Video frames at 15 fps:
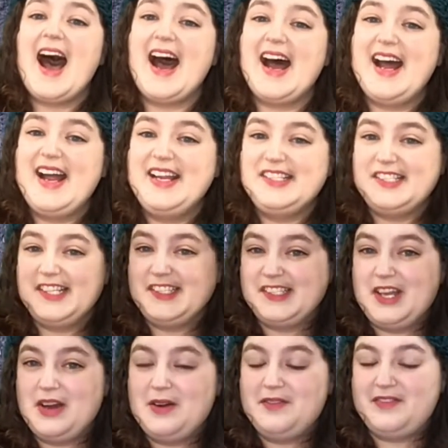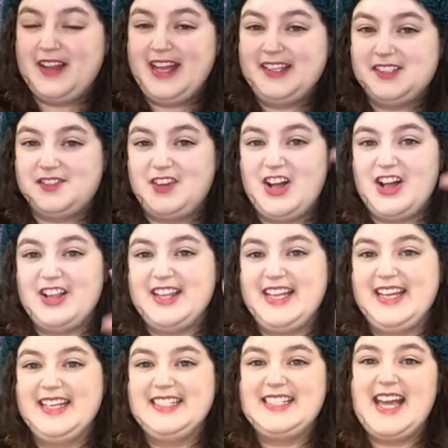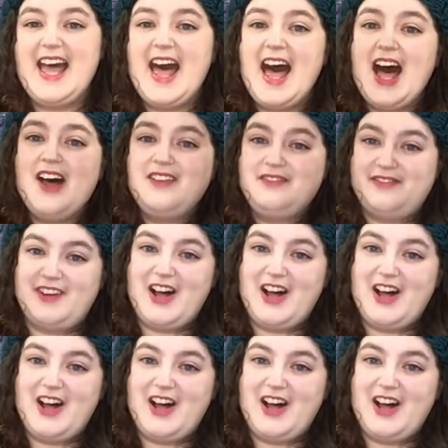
I see snowflakes falling down,